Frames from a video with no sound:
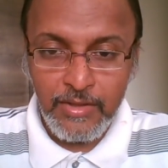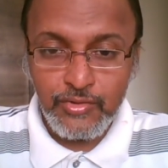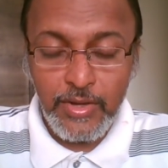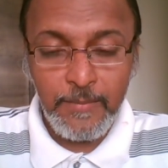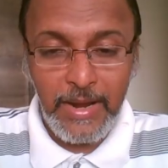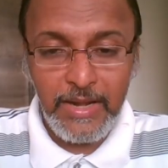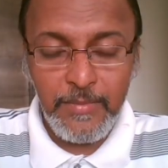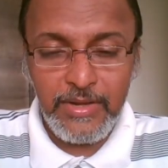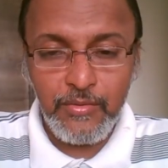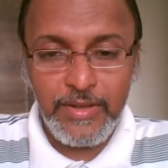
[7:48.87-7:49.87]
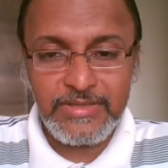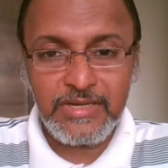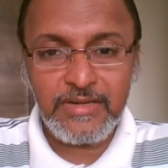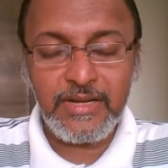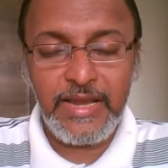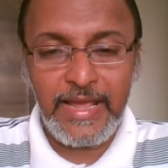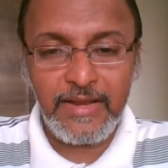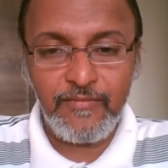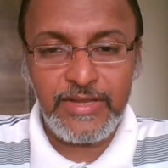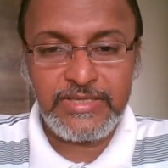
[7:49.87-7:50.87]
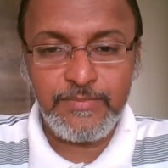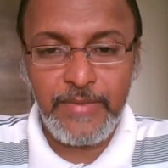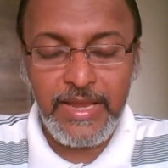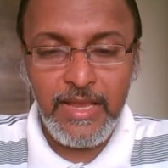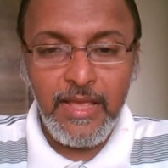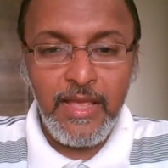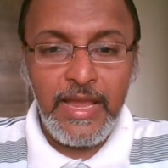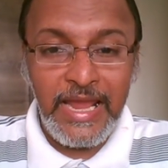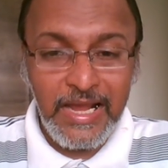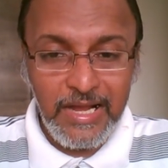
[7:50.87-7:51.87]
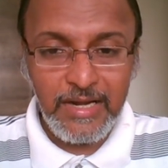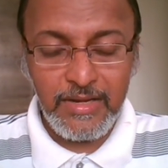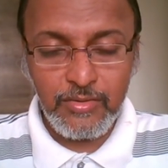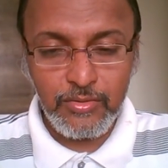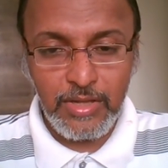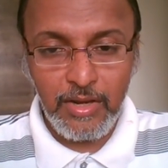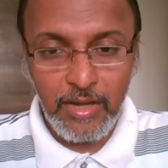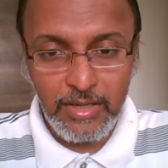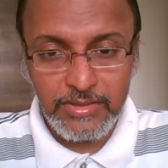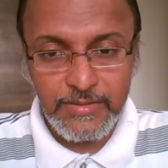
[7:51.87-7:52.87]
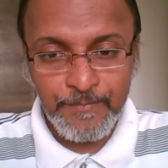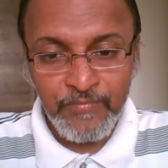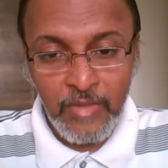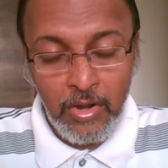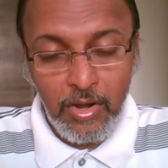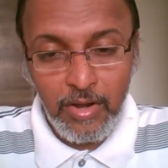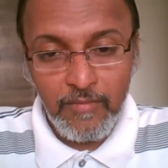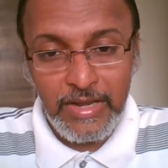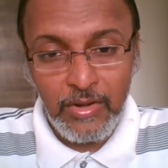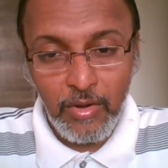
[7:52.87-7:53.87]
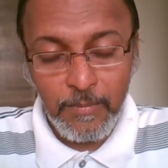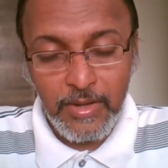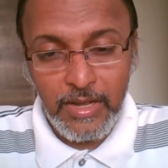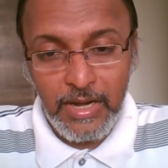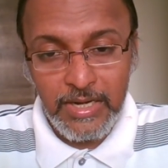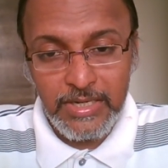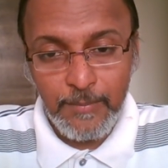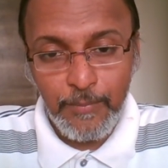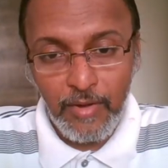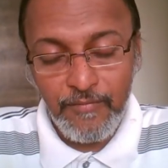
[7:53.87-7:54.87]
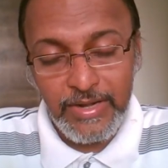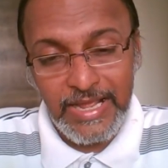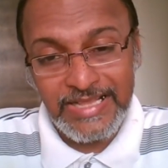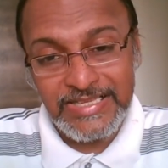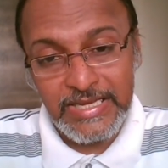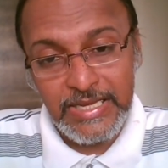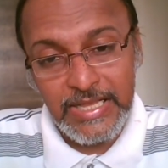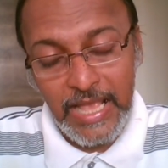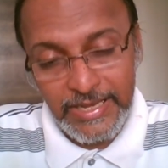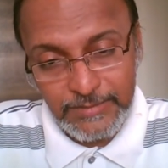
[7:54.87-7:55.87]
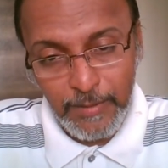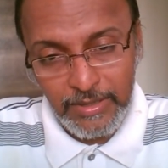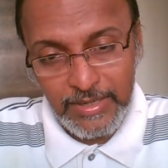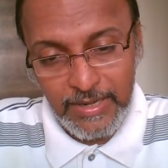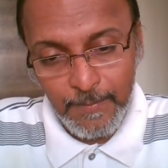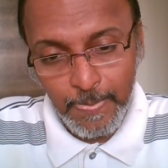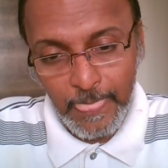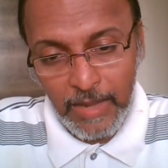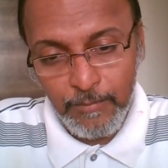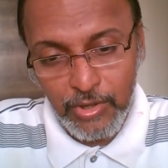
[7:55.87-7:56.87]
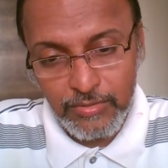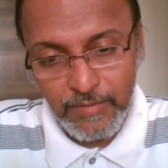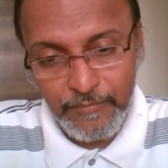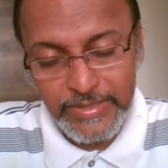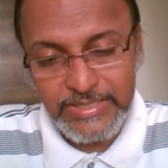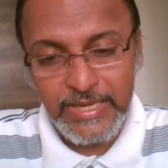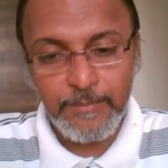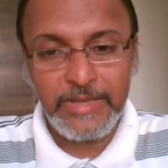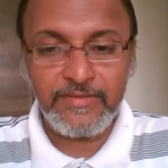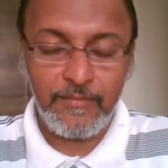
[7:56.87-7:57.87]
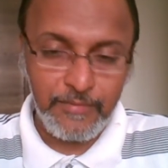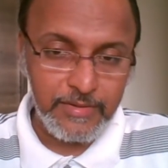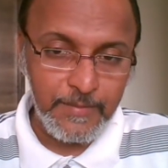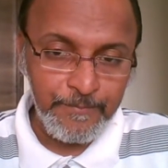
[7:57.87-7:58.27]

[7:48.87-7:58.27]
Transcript: So he might be doing certain act which may incur into the loss or will not earn the profit as he expected, and because of which he may suffer.